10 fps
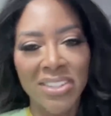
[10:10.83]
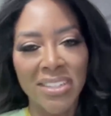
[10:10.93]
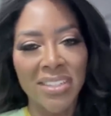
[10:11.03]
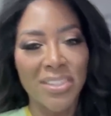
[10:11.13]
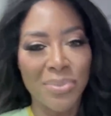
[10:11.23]

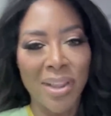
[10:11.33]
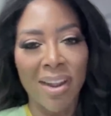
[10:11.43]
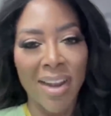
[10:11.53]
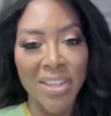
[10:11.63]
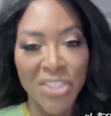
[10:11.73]
She's a
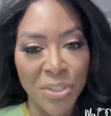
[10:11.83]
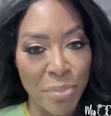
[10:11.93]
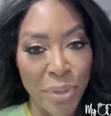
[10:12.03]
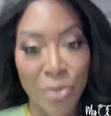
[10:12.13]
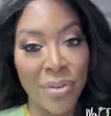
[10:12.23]
sweetheart and she's
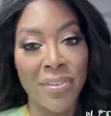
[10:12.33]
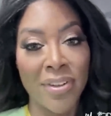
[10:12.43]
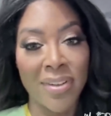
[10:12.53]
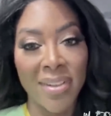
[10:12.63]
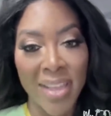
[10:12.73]

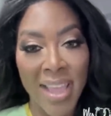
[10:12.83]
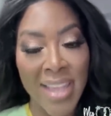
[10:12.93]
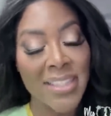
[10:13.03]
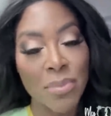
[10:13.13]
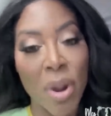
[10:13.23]
beautiful
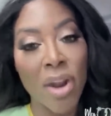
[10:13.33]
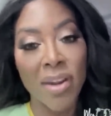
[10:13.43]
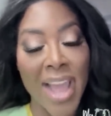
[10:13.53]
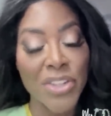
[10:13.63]
and smart,